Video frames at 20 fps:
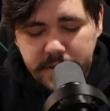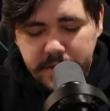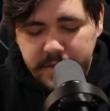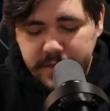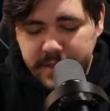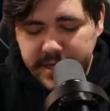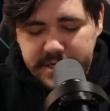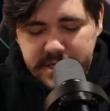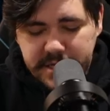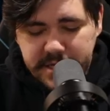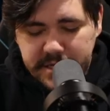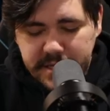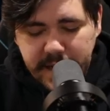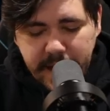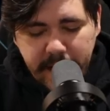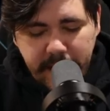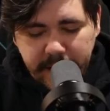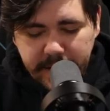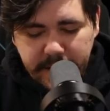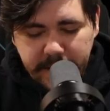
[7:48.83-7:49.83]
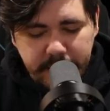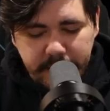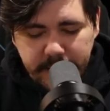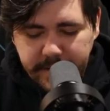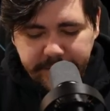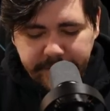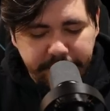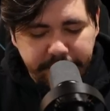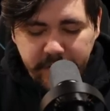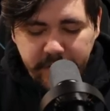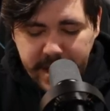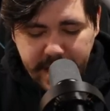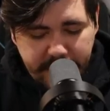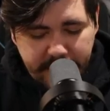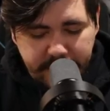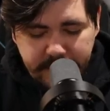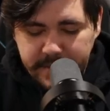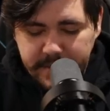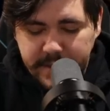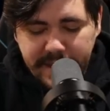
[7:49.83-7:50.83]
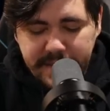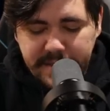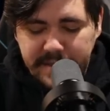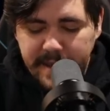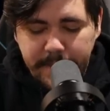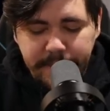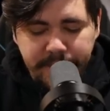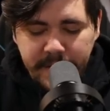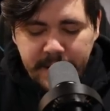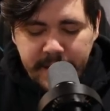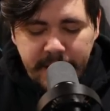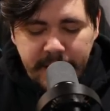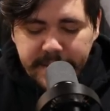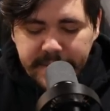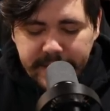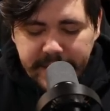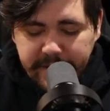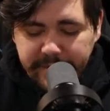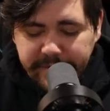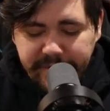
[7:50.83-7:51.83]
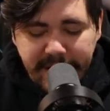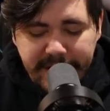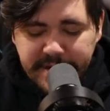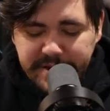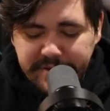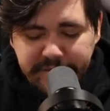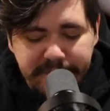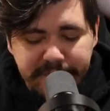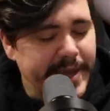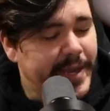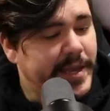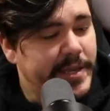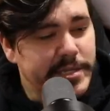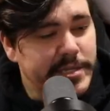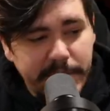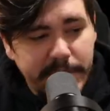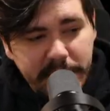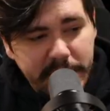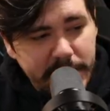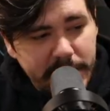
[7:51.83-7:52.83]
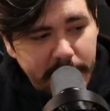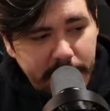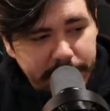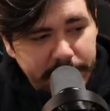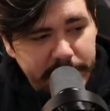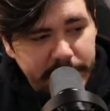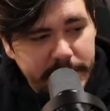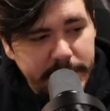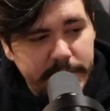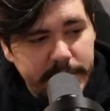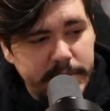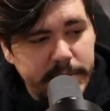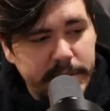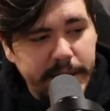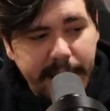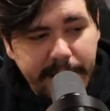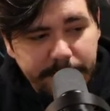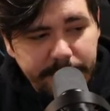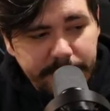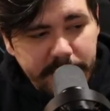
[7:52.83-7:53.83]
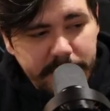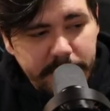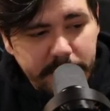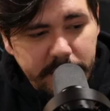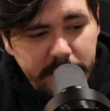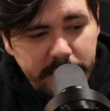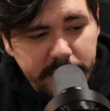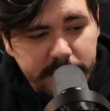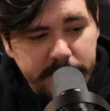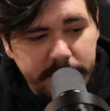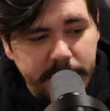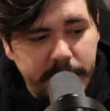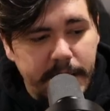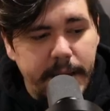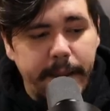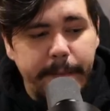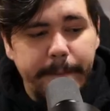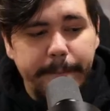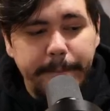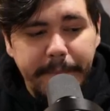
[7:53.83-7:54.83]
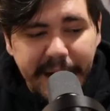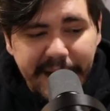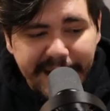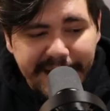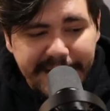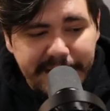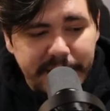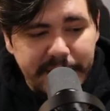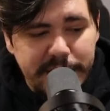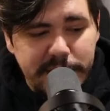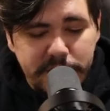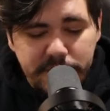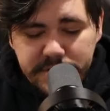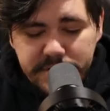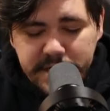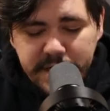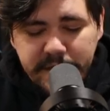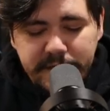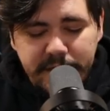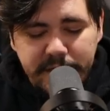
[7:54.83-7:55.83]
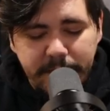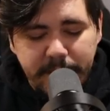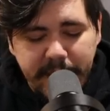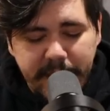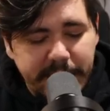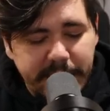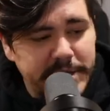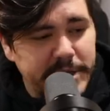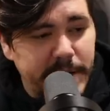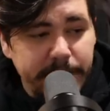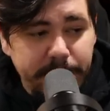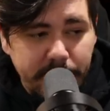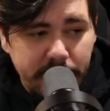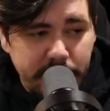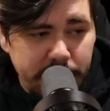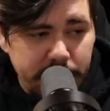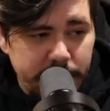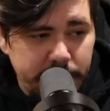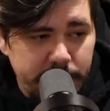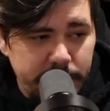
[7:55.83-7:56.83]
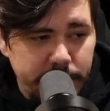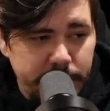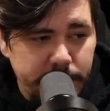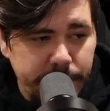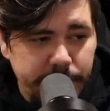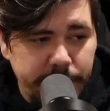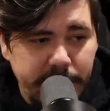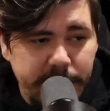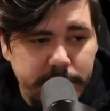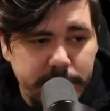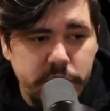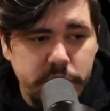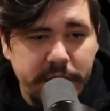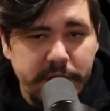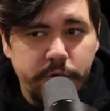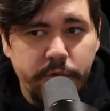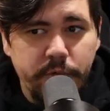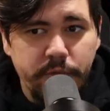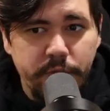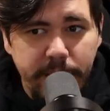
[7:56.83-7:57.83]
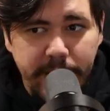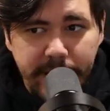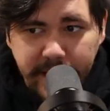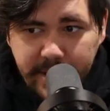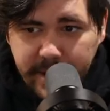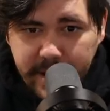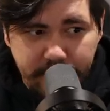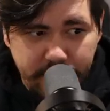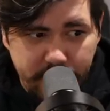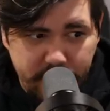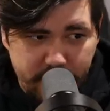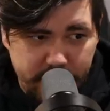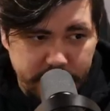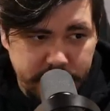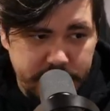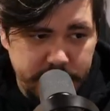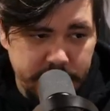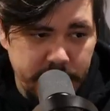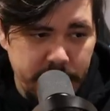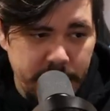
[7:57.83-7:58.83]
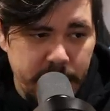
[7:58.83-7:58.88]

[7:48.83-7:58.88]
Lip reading: This is not free. Like that, the effect of picking something up can be good, but losing the mana tempo is critically important.